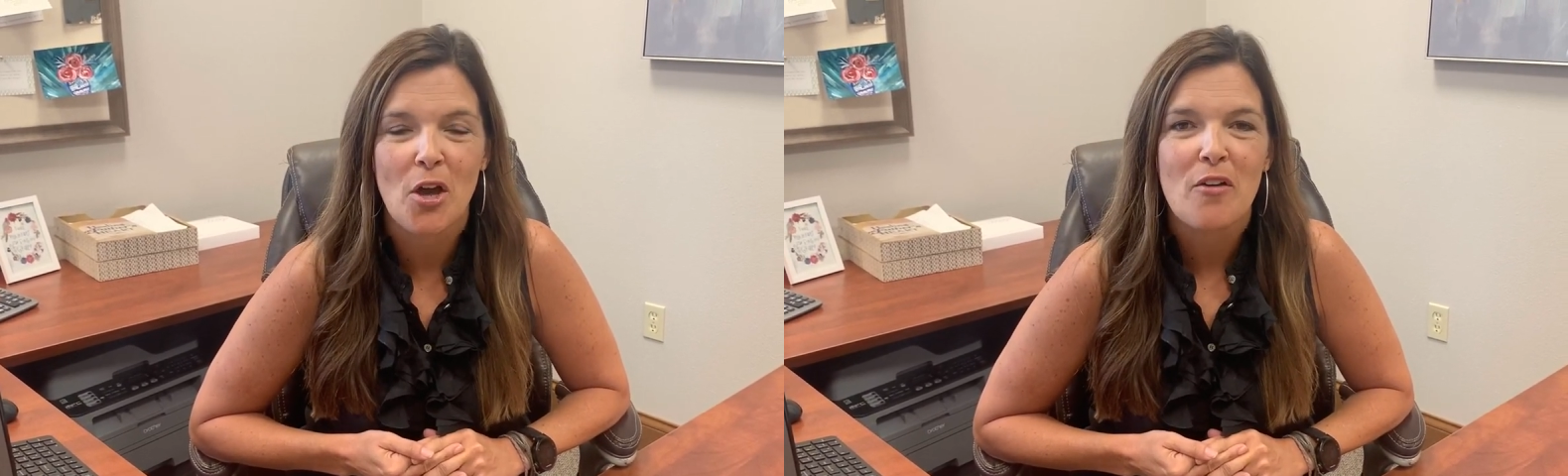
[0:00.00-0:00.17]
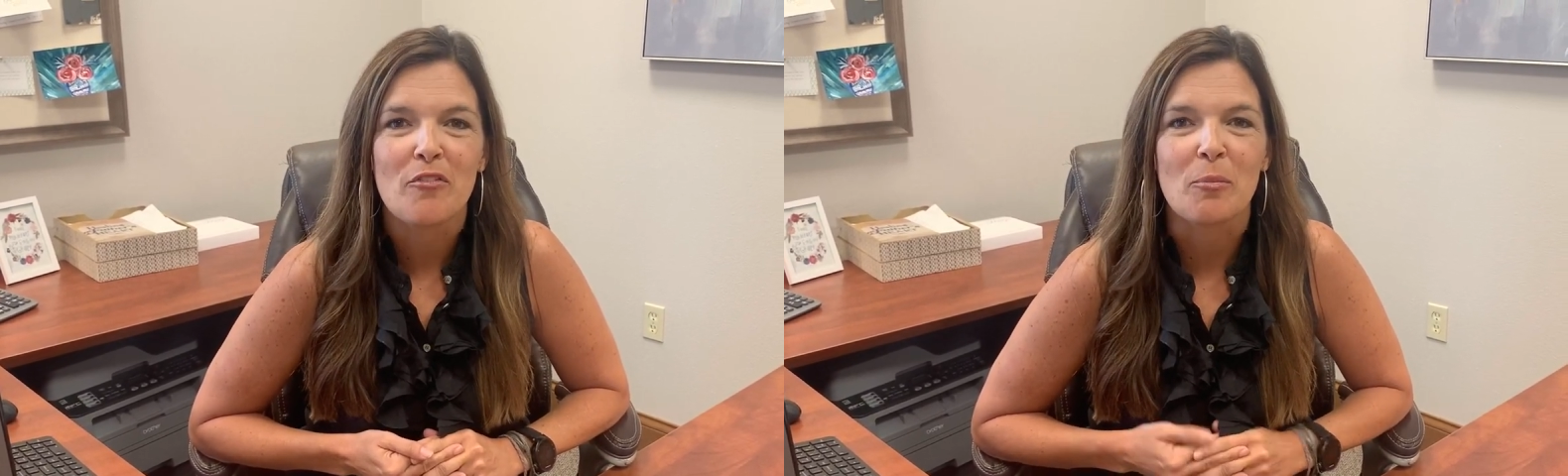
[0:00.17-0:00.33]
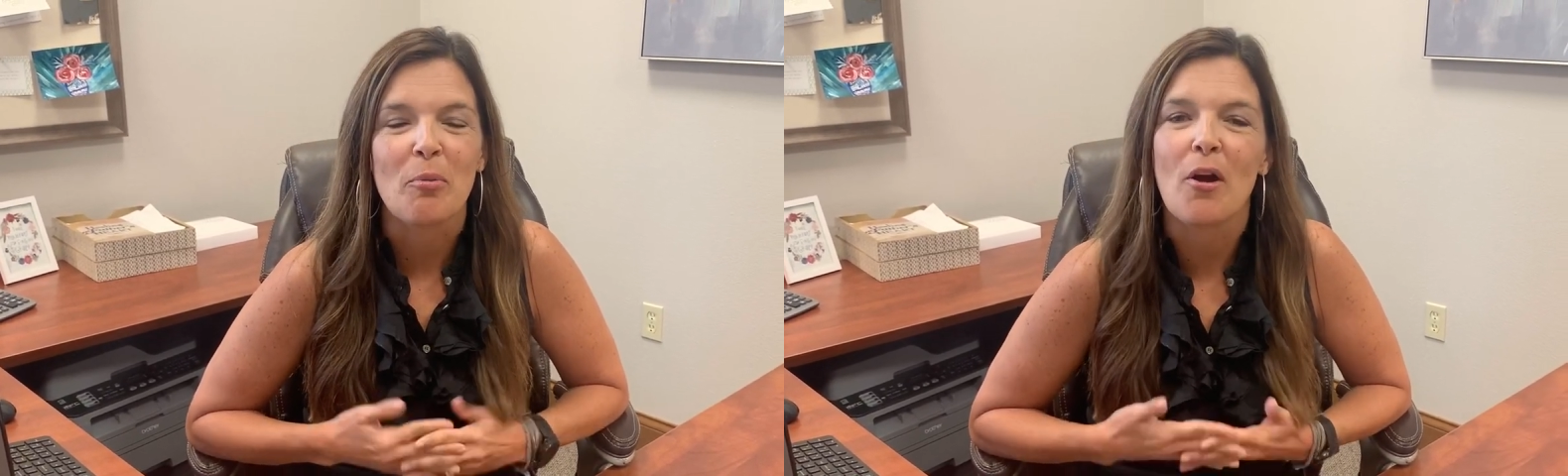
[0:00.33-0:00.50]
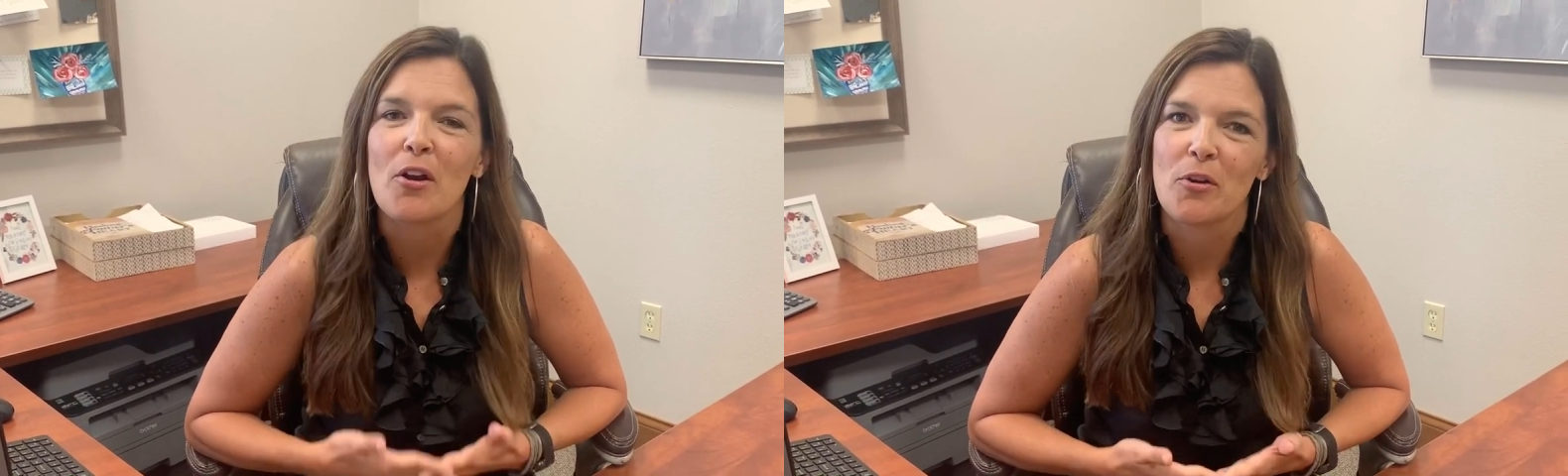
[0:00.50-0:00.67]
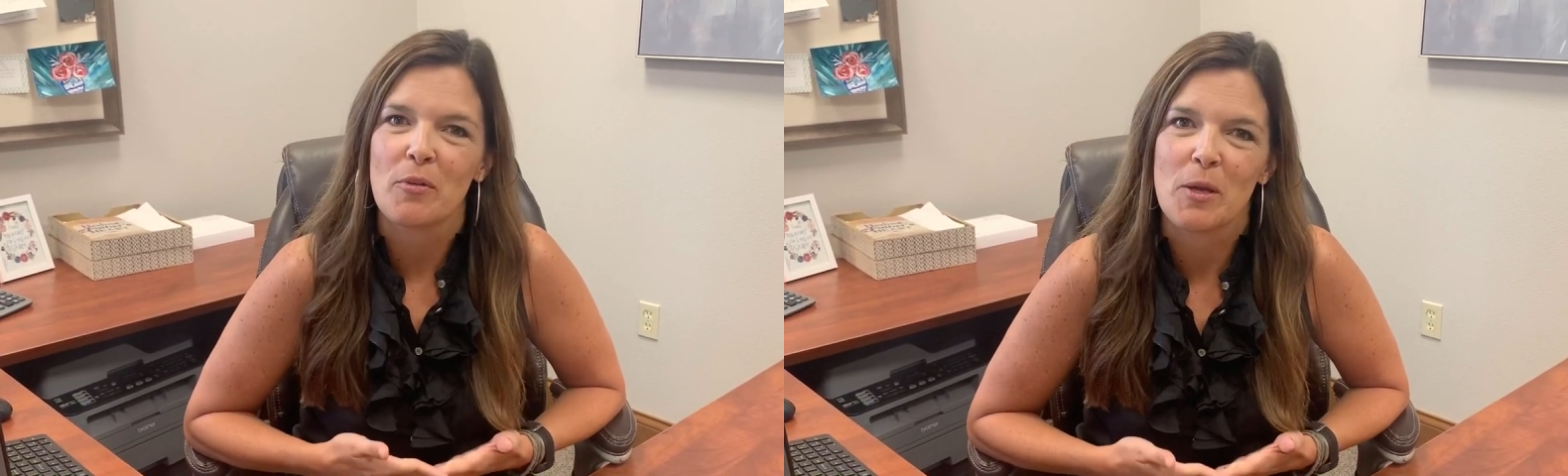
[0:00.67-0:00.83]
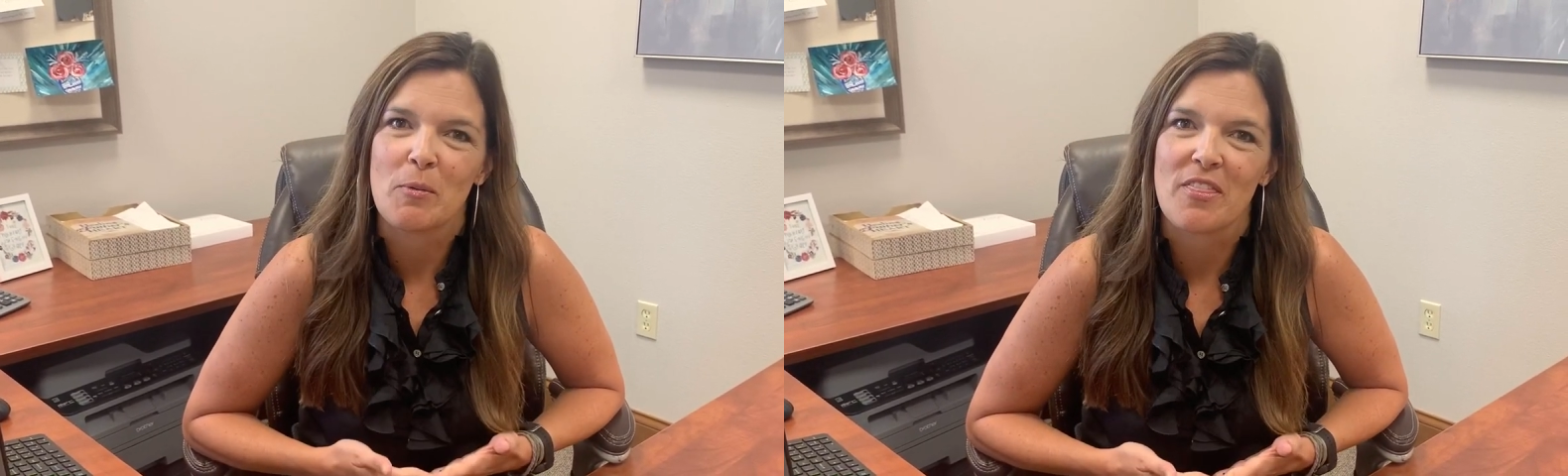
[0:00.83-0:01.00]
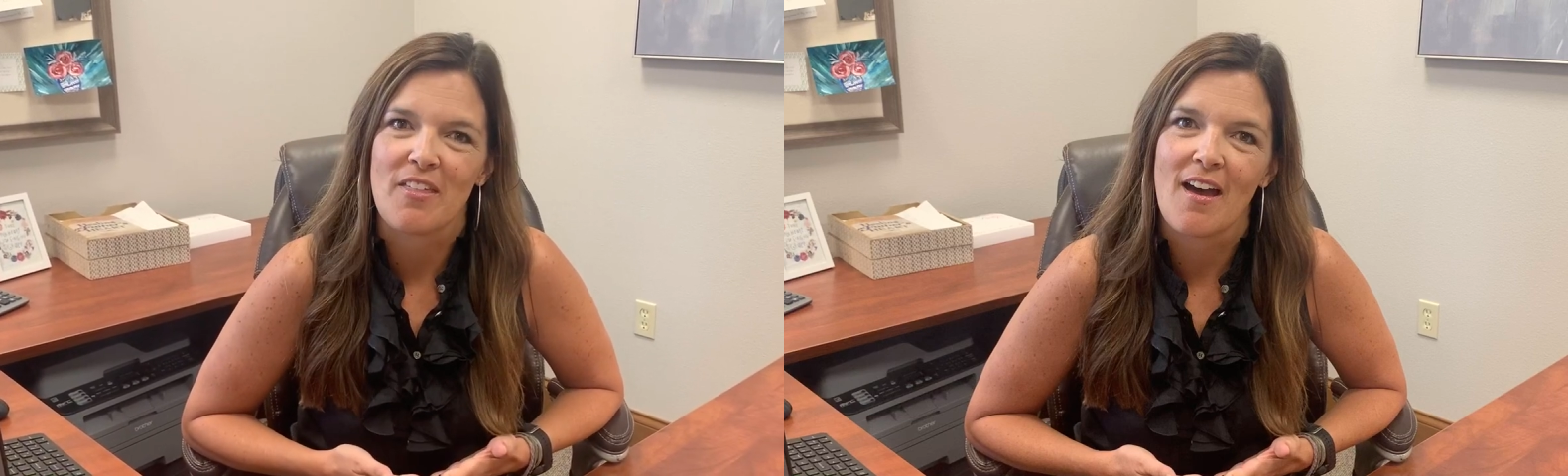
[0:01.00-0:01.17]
for partnering with